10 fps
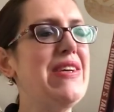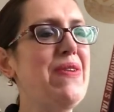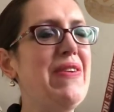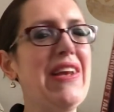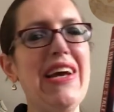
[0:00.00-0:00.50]

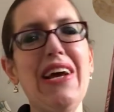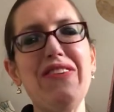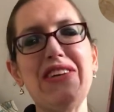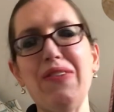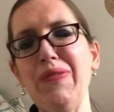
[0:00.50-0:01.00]
women, they have
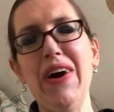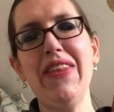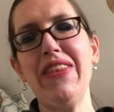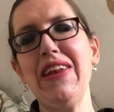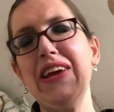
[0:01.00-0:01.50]
to give birth
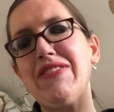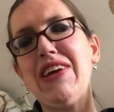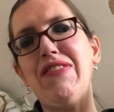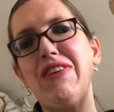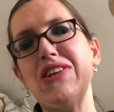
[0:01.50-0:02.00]
and they have to
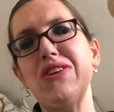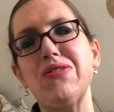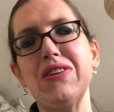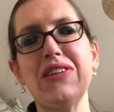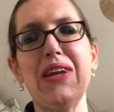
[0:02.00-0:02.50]
give the
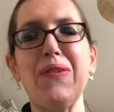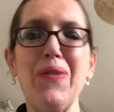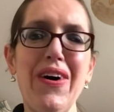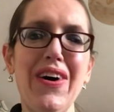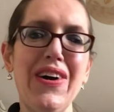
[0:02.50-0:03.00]
children to the
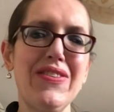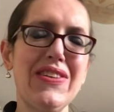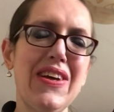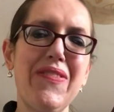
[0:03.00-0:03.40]
wives.